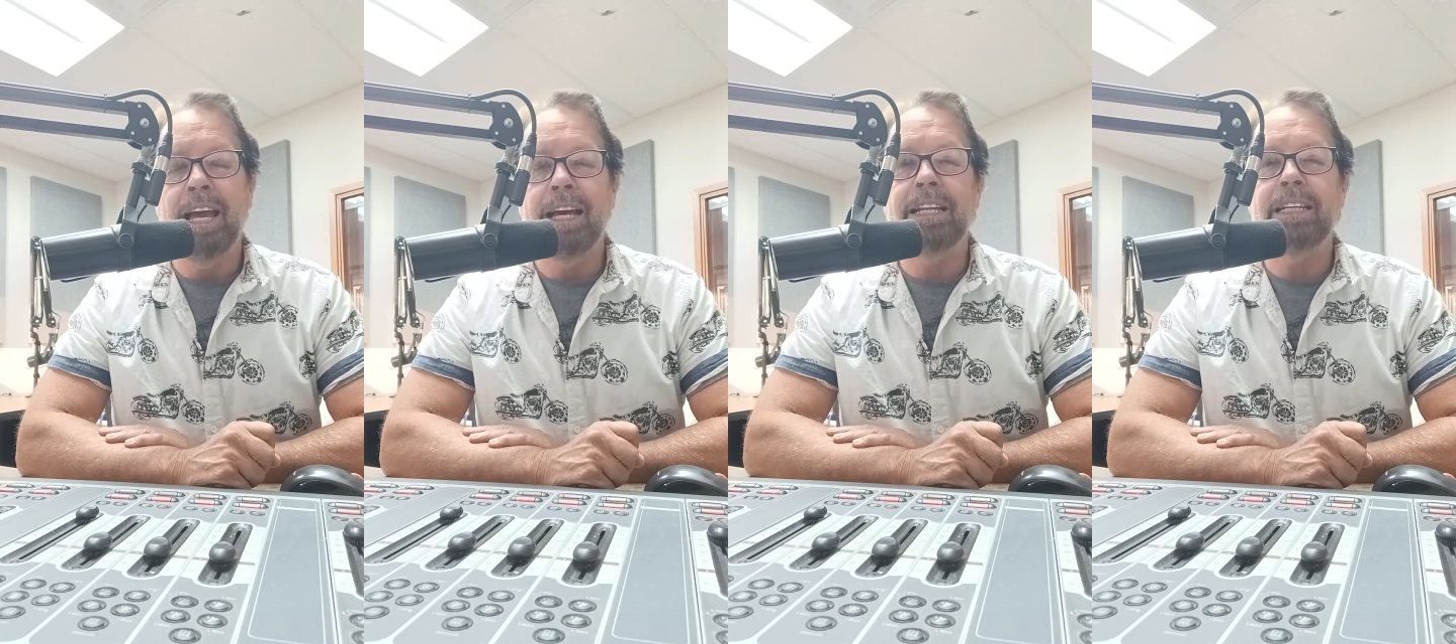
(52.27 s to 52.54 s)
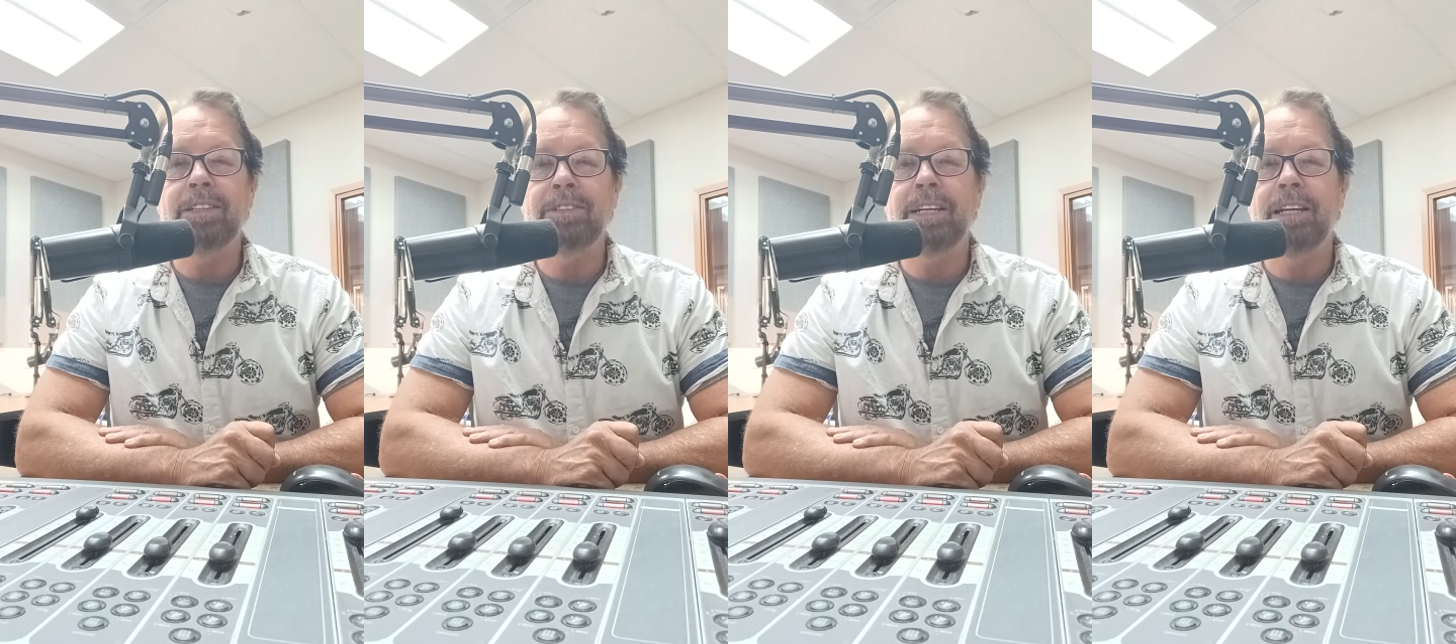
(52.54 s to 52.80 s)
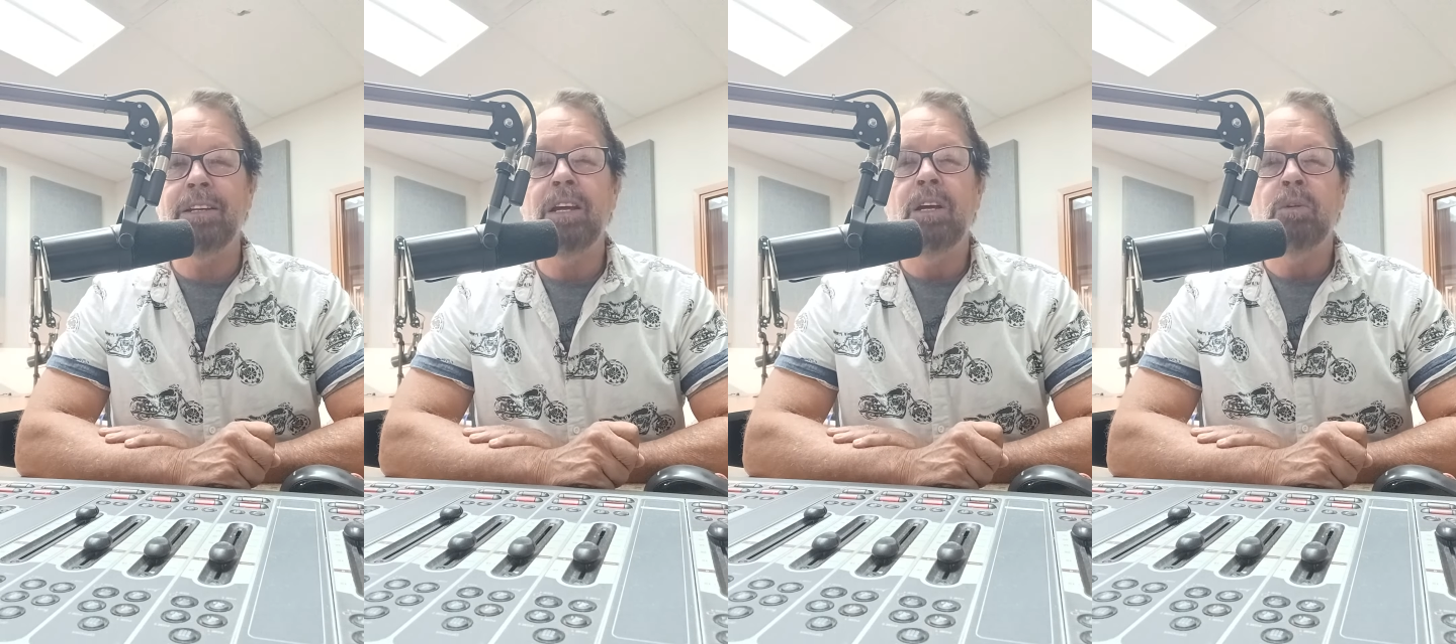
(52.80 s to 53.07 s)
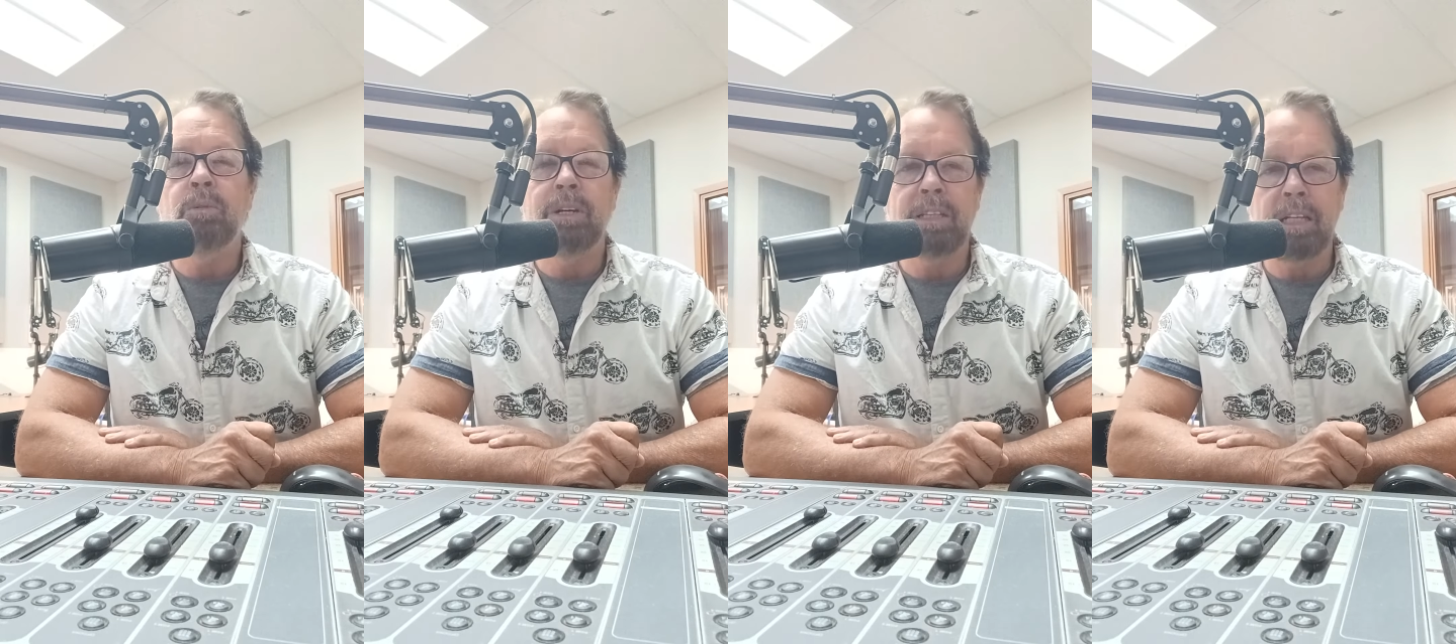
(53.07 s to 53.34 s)
And he said,
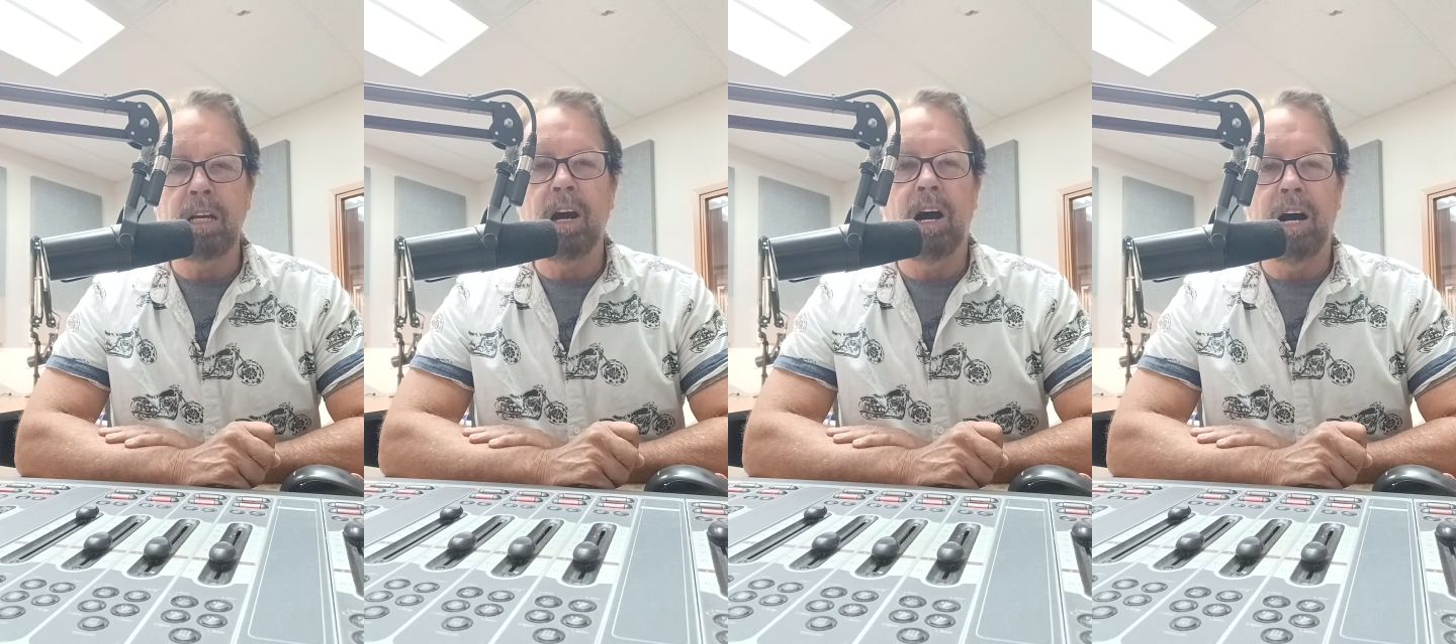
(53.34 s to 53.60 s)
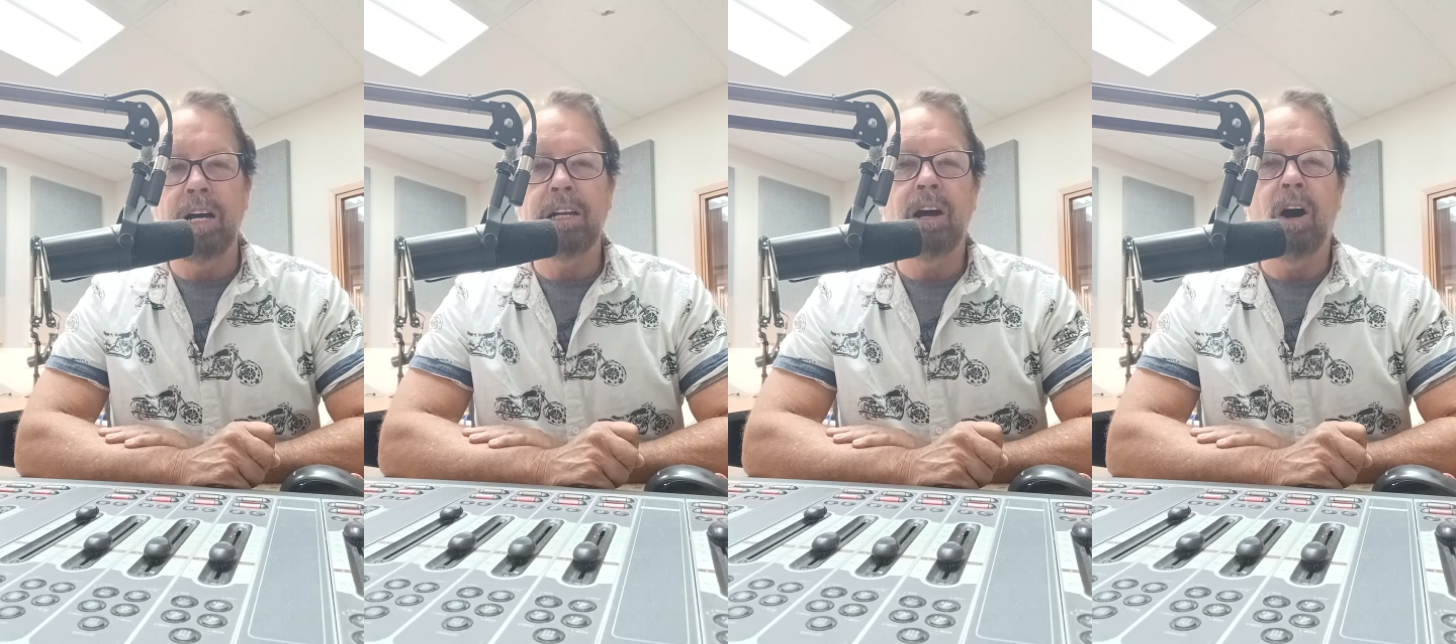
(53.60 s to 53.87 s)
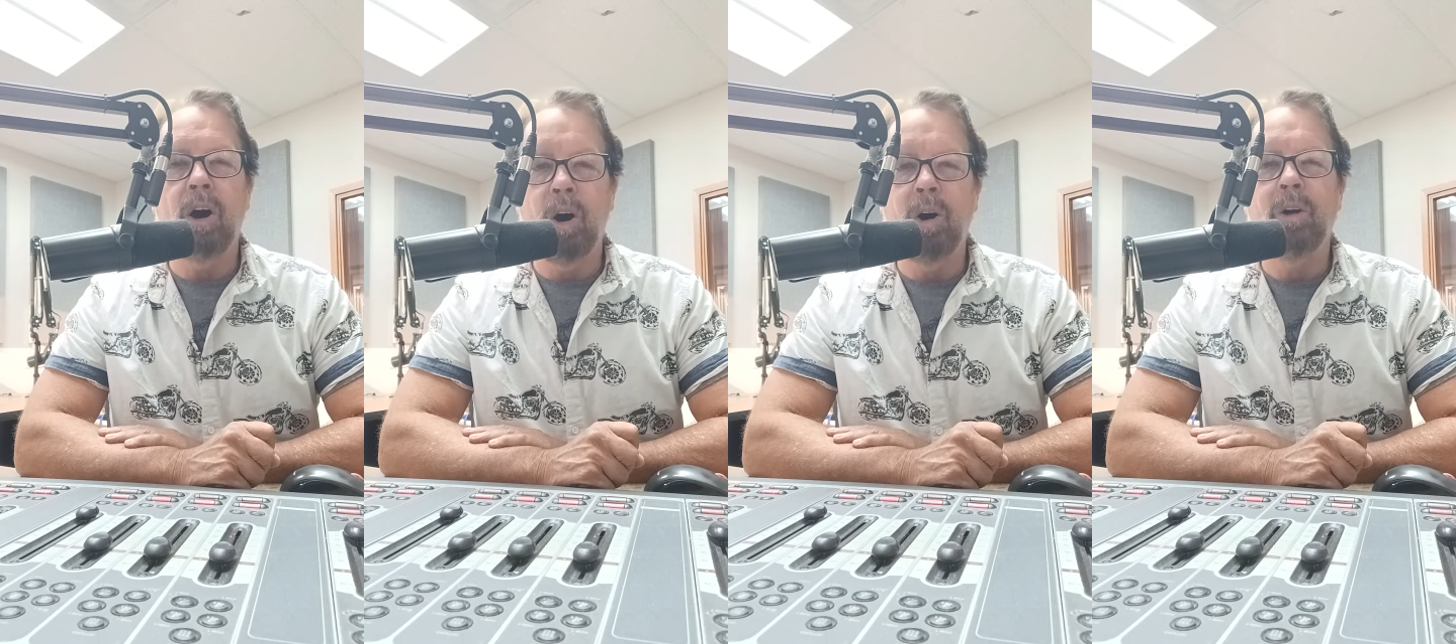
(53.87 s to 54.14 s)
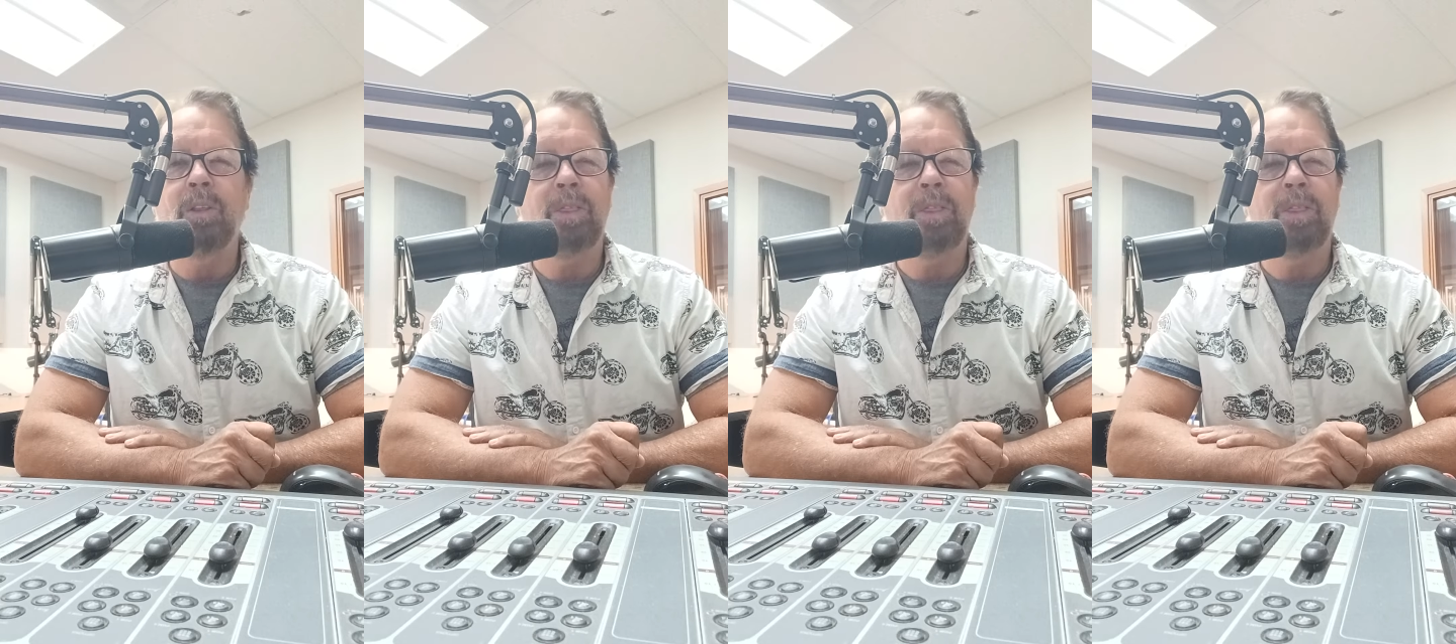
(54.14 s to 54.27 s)
With God, all